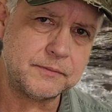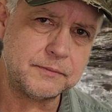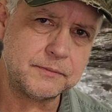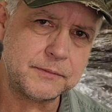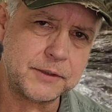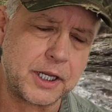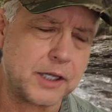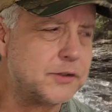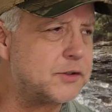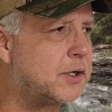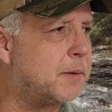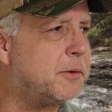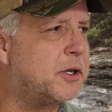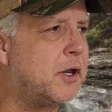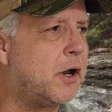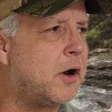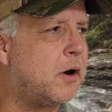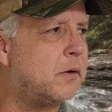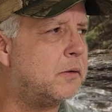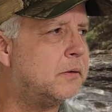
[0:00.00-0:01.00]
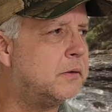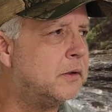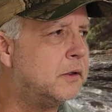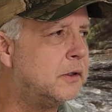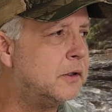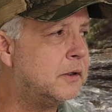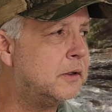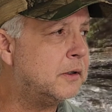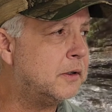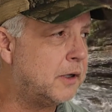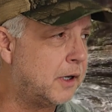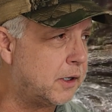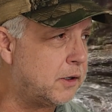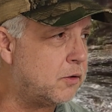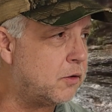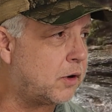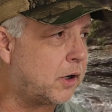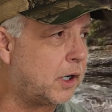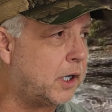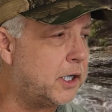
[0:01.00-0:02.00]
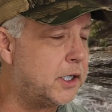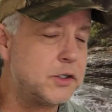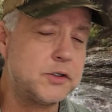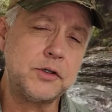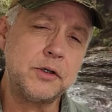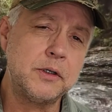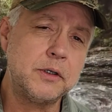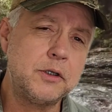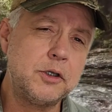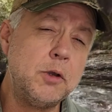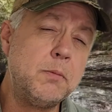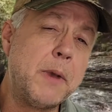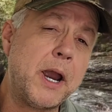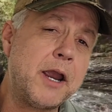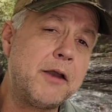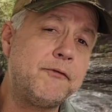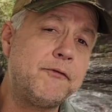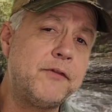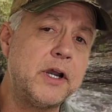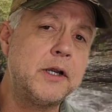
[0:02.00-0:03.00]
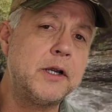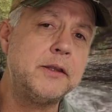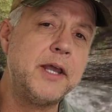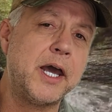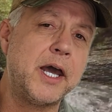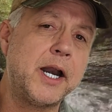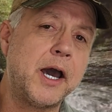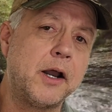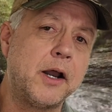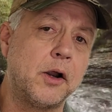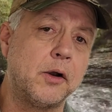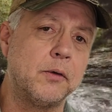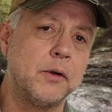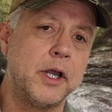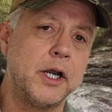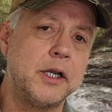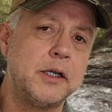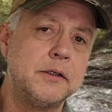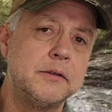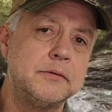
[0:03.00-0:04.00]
Now, some of y'all, and you, Cletus, you may have figured that out already.